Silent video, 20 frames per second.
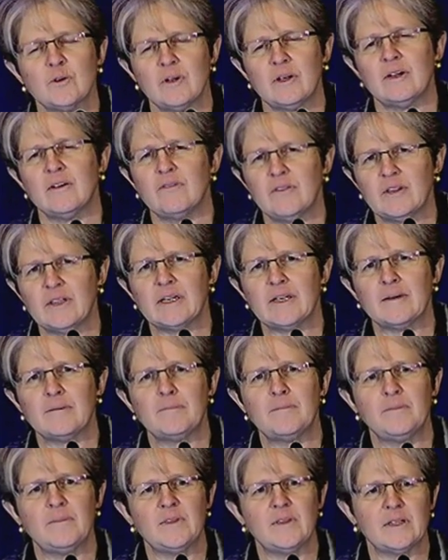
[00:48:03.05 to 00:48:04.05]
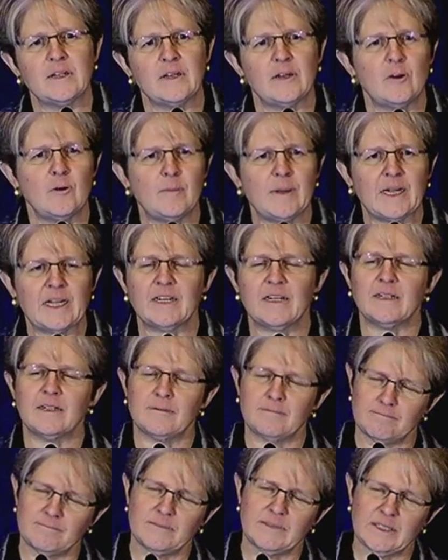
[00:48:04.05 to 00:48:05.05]
of the, the Omeka
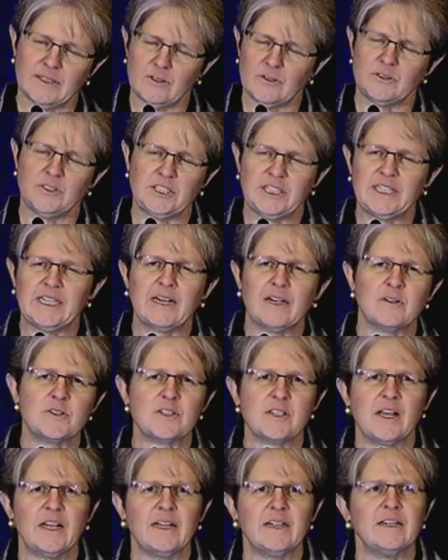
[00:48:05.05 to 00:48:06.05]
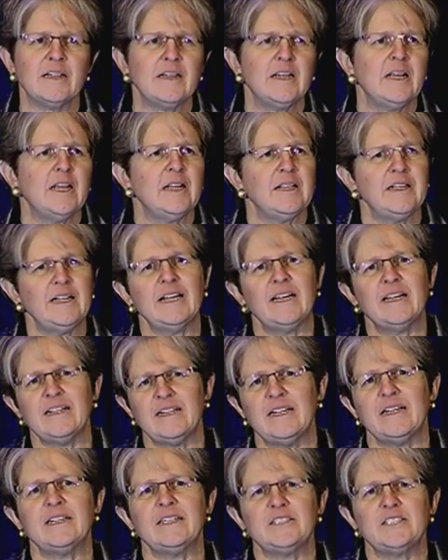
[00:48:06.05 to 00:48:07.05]
GDAO site can
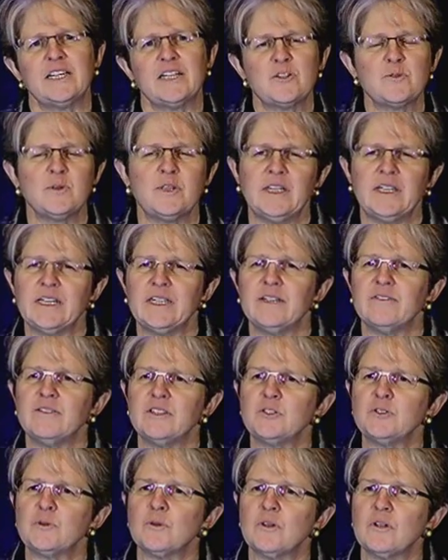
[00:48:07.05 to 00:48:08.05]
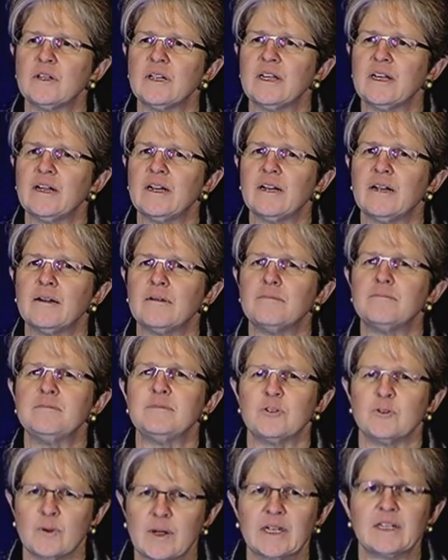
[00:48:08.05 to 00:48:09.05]
get in touch with the individual uh,
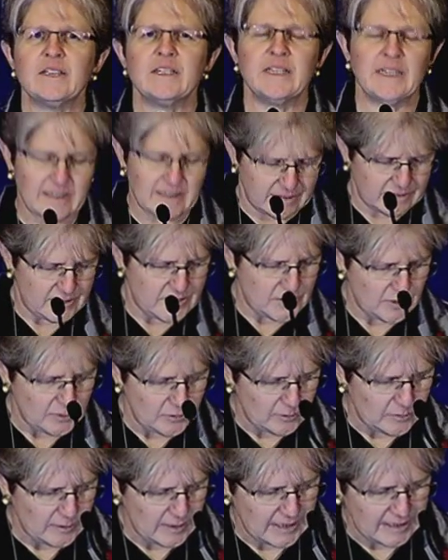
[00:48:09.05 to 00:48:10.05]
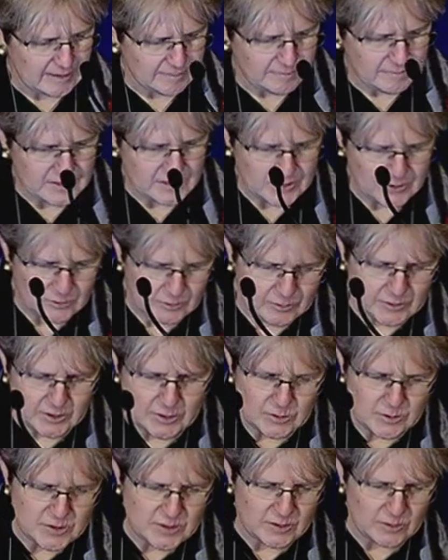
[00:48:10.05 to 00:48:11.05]
directly to, uh, to
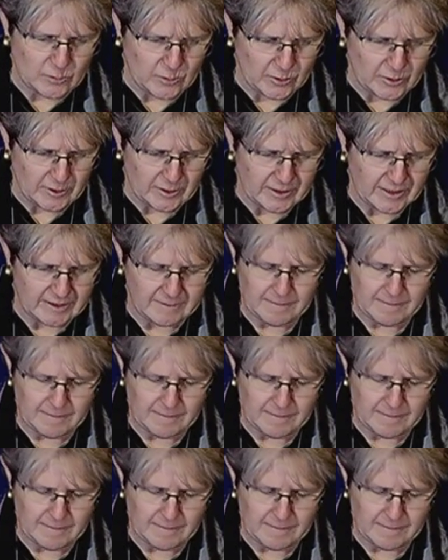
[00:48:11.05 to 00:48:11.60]
use the work.